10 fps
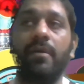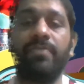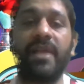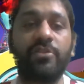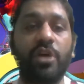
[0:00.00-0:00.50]

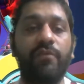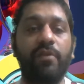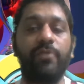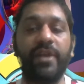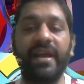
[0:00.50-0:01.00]
That's all
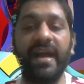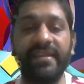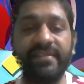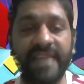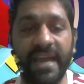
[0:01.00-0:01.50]
from today,
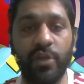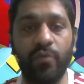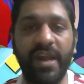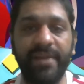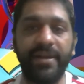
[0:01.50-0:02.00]
guys. Thank you
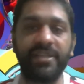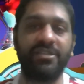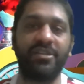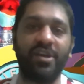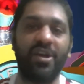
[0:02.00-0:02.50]
very
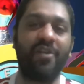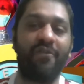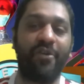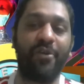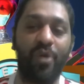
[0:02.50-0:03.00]
much
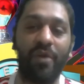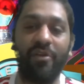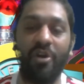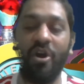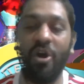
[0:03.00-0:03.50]

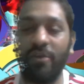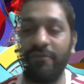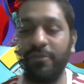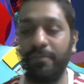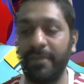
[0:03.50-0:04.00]
for all
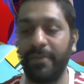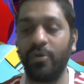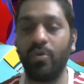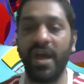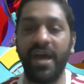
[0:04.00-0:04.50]
of the people
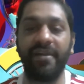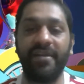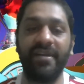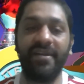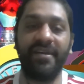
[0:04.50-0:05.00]

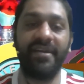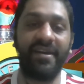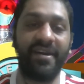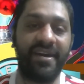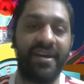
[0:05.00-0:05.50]

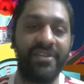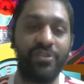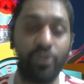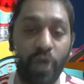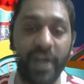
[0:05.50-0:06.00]

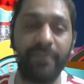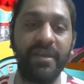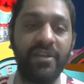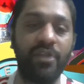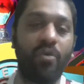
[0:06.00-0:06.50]
who joined
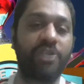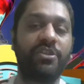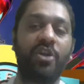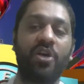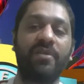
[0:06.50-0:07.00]
me in the watch
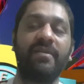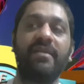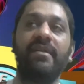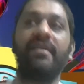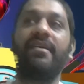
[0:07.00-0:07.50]
along.
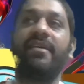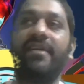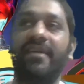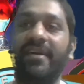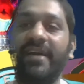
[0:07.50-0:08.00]

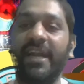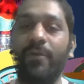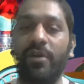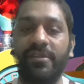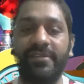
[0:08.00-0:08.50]
It
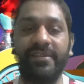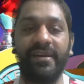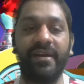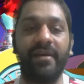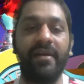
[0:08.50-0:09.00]
was
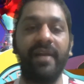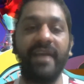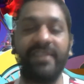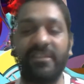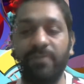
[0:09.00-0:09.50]
a
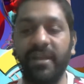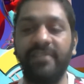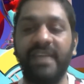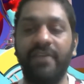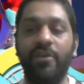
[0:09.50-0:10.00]
nice
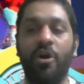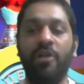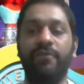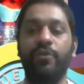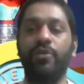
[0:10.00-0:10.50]
experience having all
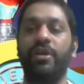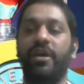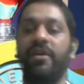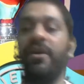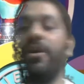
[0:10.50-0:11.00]
of you
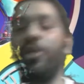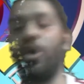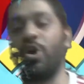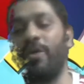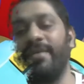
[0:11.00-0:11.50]
here.
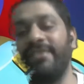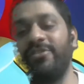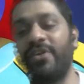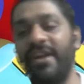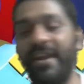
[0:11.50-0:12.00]
Your comments,
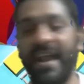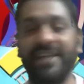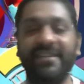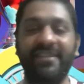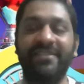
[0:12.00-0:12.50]
your
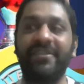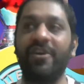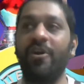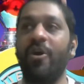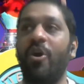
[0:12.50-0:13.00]
interactions
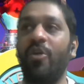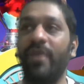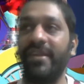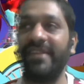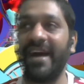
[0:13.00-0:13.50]

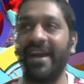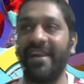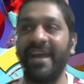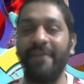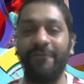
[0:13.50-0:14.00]
always are
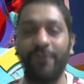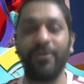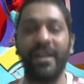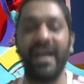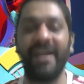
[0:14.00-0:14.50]

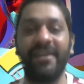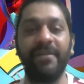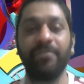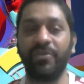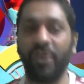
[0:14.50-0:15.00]
helpful, and
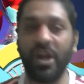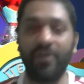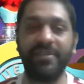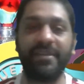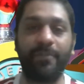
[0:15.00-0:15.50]
your love
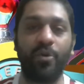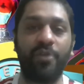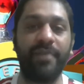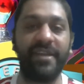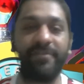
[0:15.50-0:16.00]
and
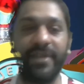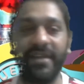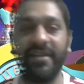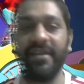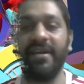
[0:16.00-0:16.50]
support makes
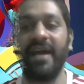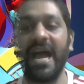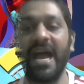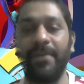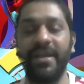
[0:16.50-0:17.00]
me
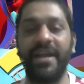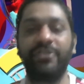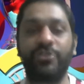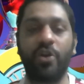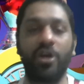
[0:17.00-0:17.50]
happy
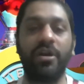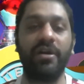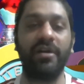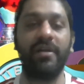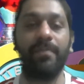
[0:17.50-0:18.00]
and
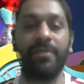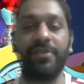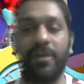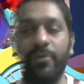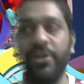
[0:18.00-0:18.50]
stronger. This
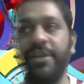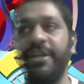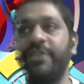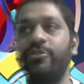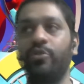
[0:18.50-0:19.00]
community
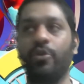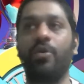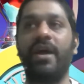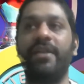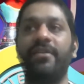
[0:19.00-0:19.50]
needs to
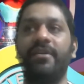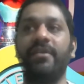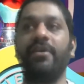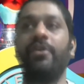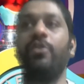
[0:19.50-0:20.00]
grow, and
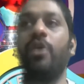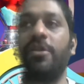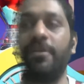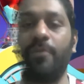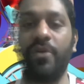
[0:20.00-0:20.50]
your
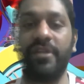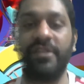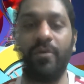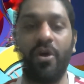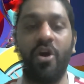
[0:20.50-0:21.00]
support is
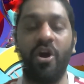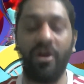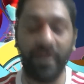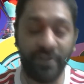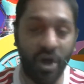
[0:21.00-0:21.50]

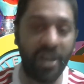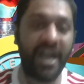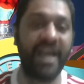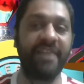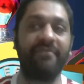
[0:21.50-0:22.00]
all
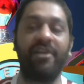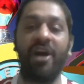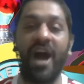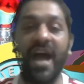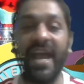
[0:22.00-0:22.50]
that
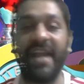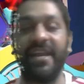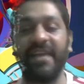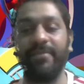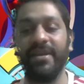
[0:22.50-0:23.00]
I and
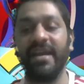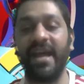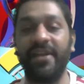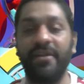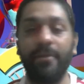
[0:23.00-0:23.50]
AB
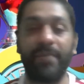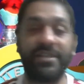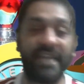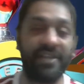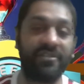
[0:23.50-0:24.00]
and
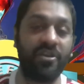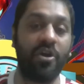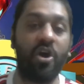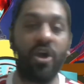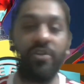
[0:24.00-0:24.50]
Prashant,
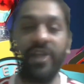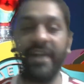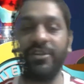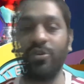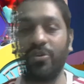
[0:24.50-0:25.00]
all
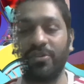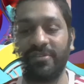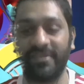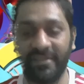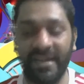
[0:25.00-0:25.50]
United
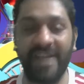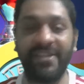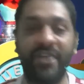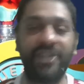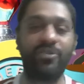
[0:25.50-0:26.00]
Chokros guys
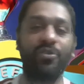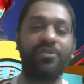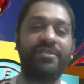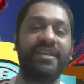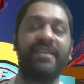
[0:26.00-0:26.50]
in United
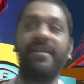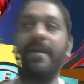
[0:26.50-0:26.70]
Chokros need.